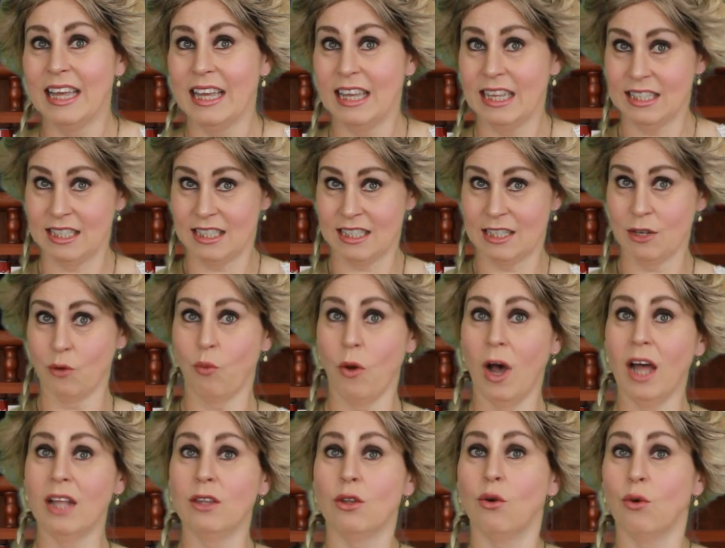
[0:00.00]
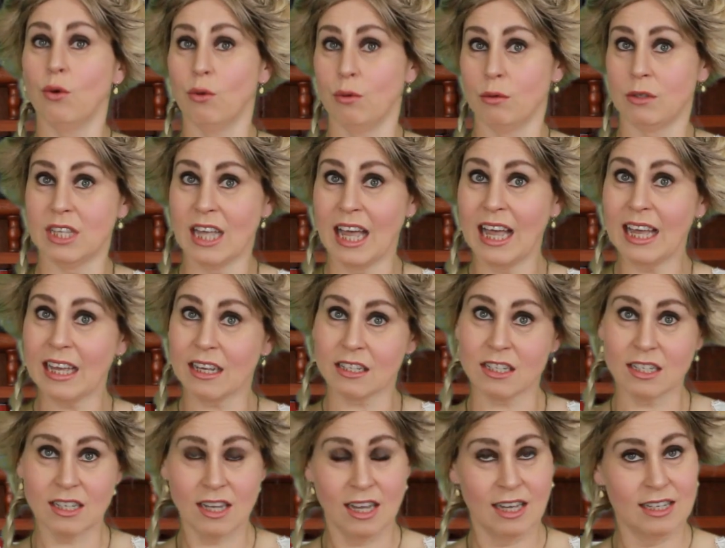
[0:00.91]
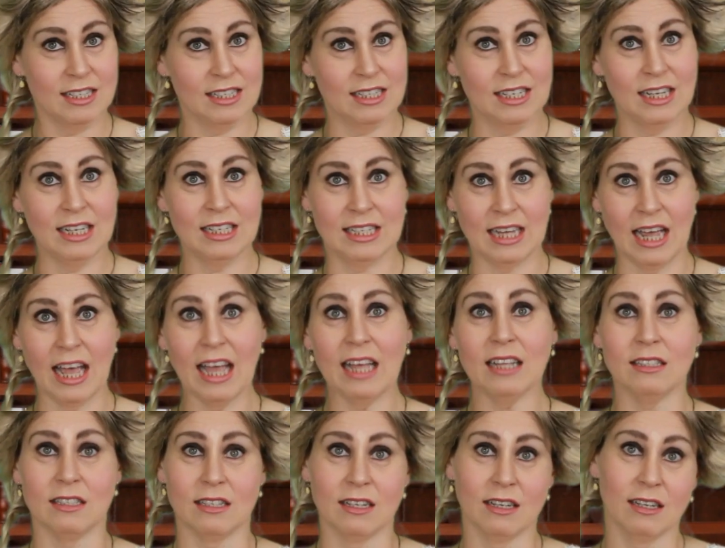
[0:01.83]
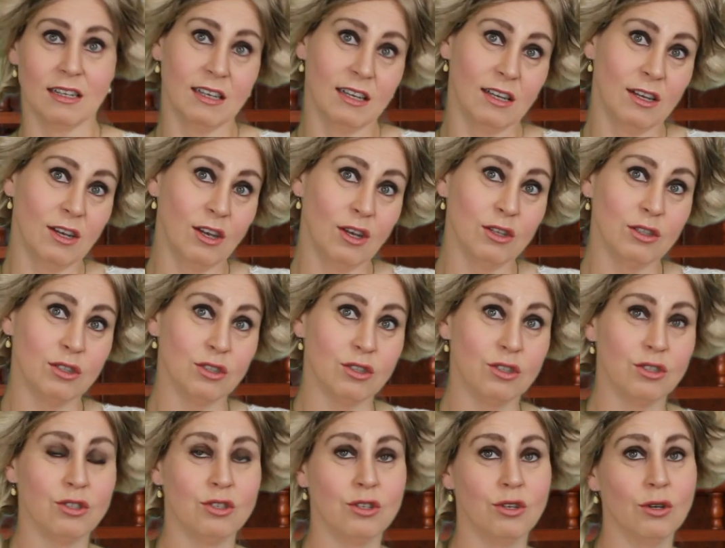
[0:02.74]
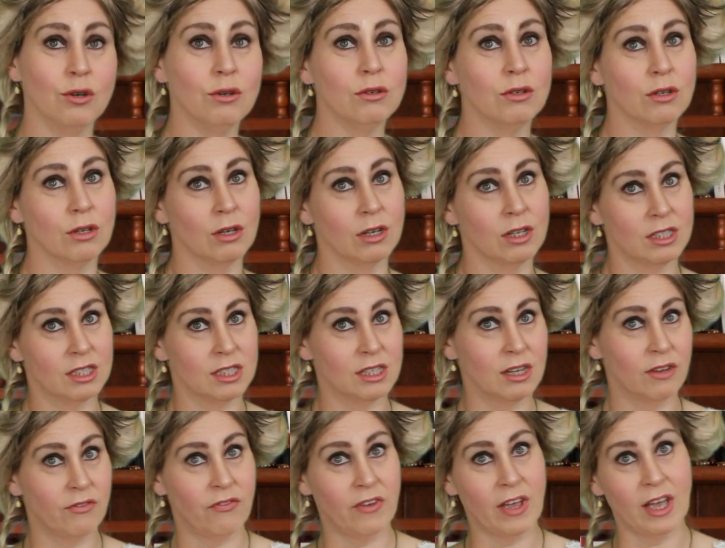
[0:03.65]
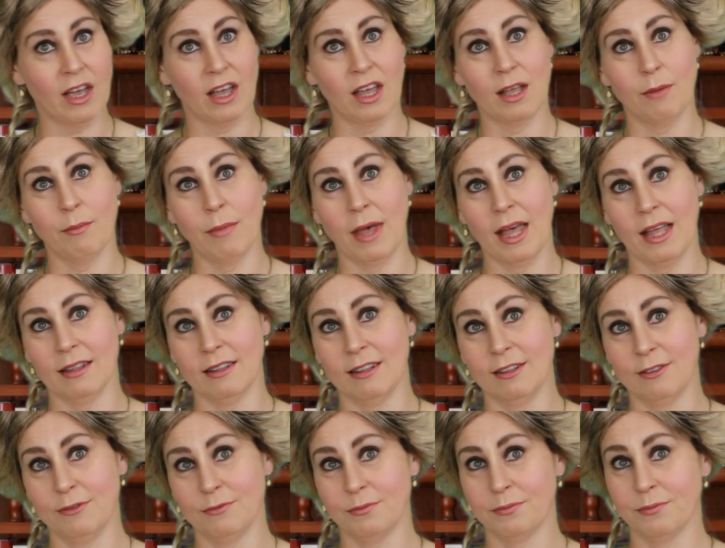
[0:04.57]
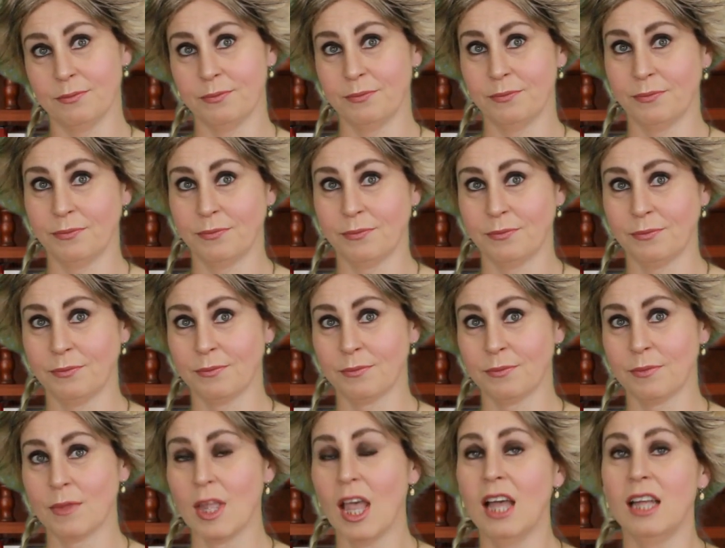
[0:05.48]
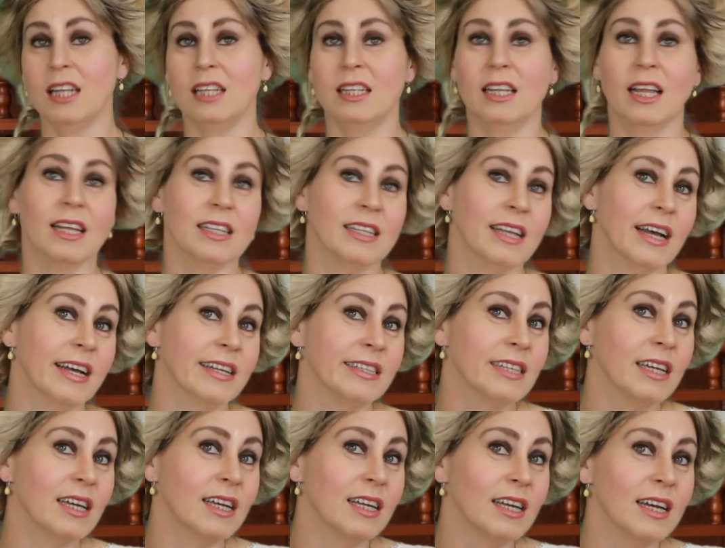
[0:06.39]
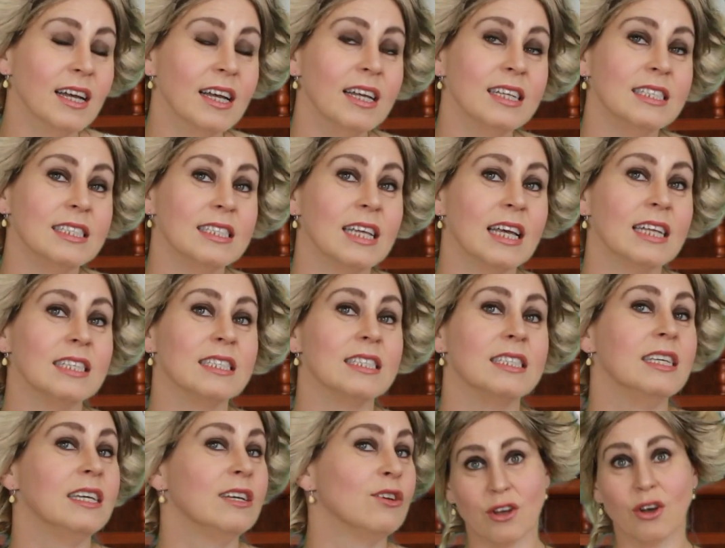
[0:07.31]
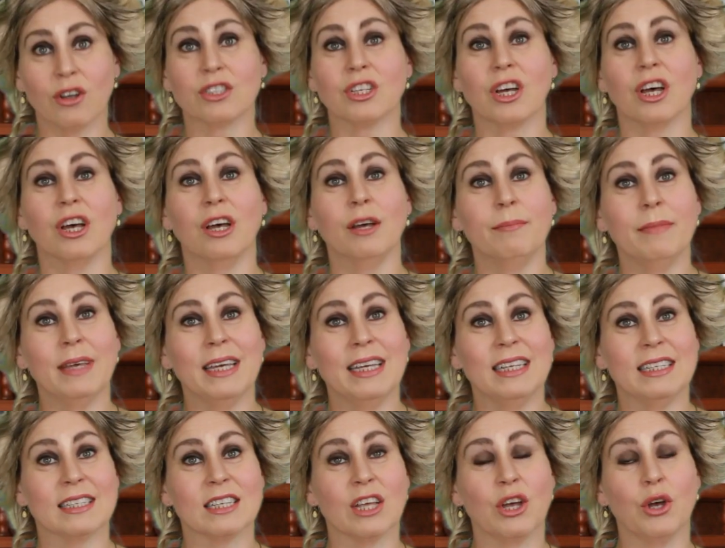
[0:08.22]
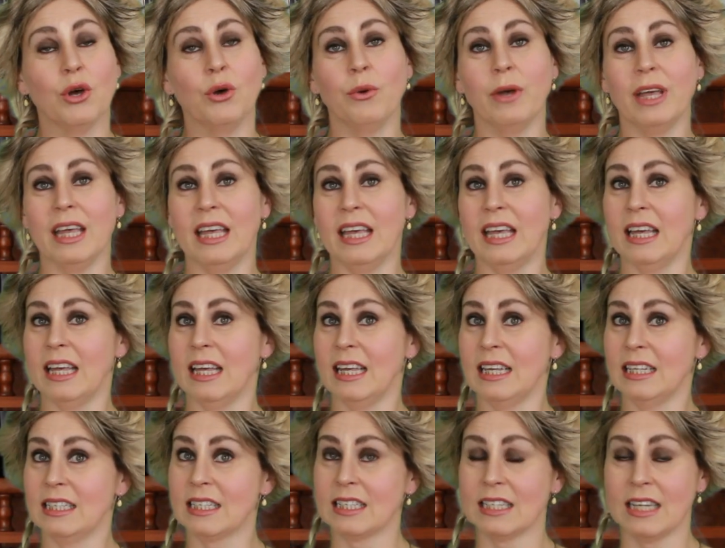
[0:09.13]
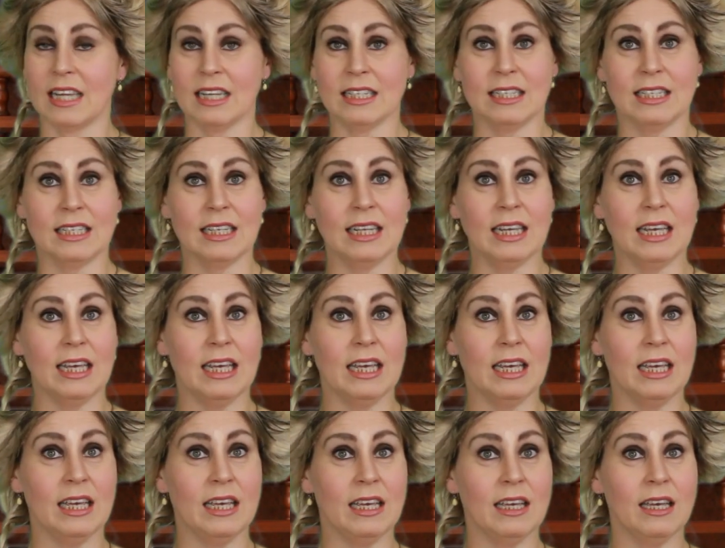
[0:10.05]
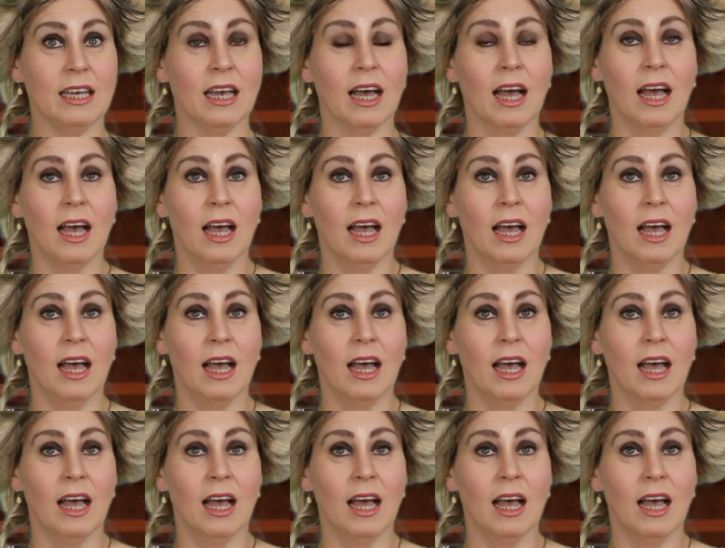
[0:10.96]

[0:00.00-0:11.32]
is the one who takes the dead to the ferryman? None other than the god Hermes, who is the